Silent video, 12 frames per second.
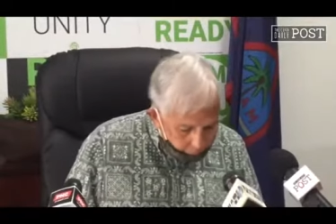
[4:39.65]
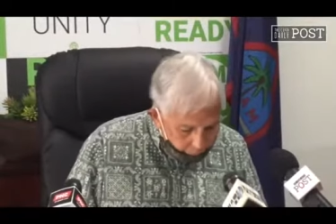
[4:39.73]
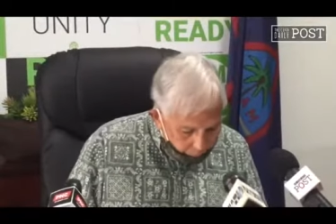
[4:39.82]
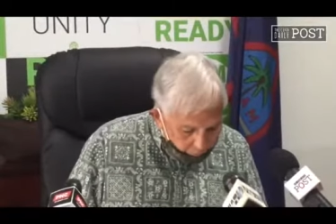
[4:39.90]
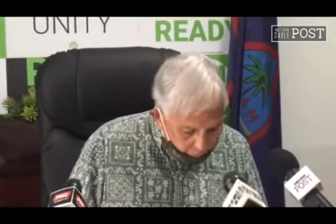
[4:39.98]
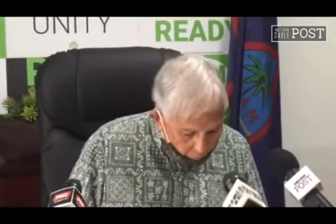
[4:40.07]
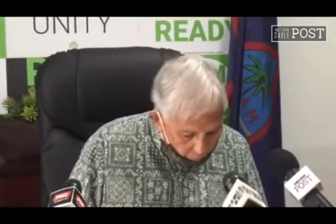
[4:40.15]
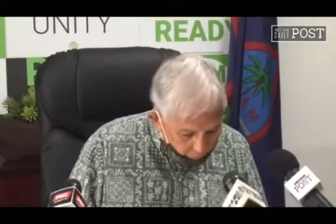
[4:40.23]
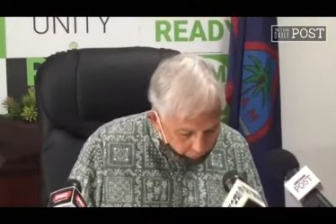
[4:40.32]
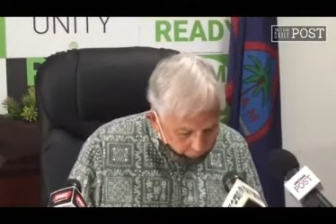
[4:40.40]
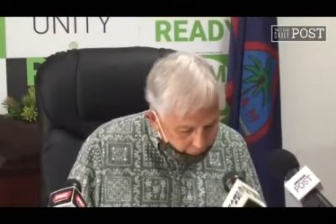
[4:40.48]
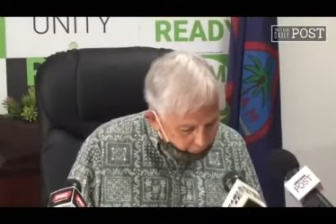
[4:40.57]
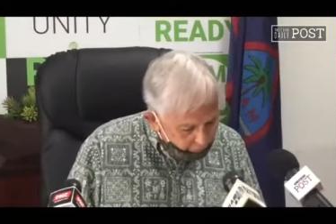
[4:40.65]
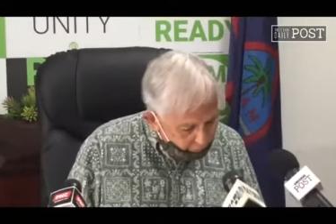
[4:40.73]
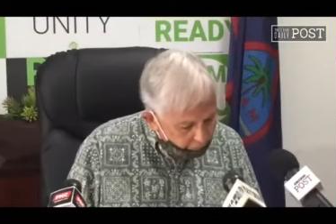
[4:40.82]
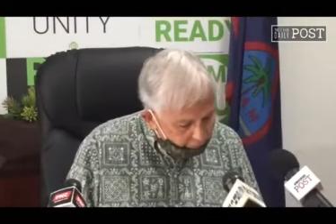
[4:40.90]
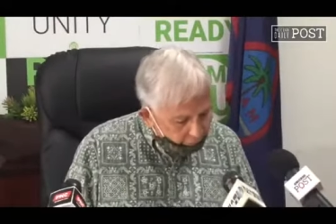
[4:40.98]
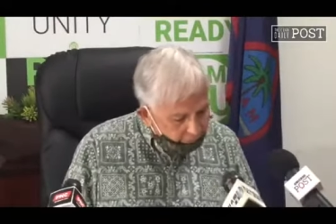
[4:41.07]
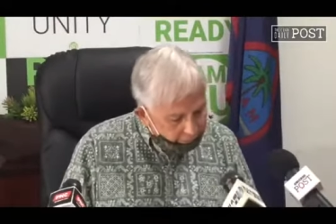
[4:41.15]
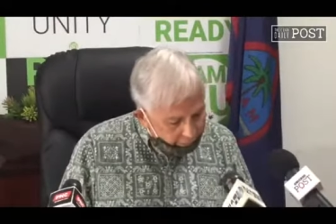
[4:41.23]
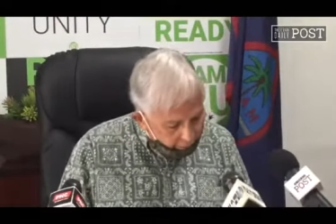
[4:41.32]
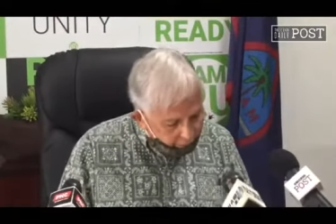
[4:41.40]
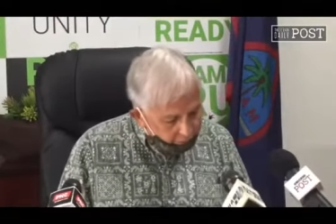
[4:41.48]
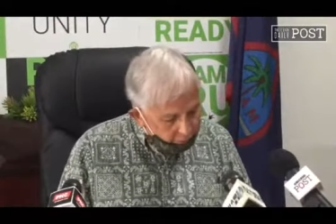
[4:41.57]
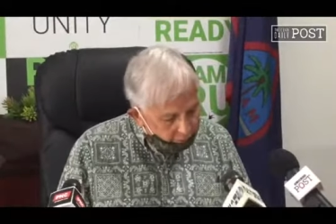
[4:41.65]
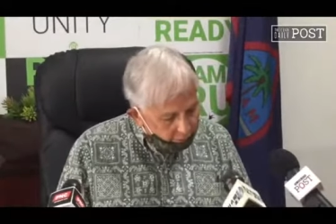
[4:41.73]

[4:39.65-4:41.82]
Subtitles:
The voters deserve a leader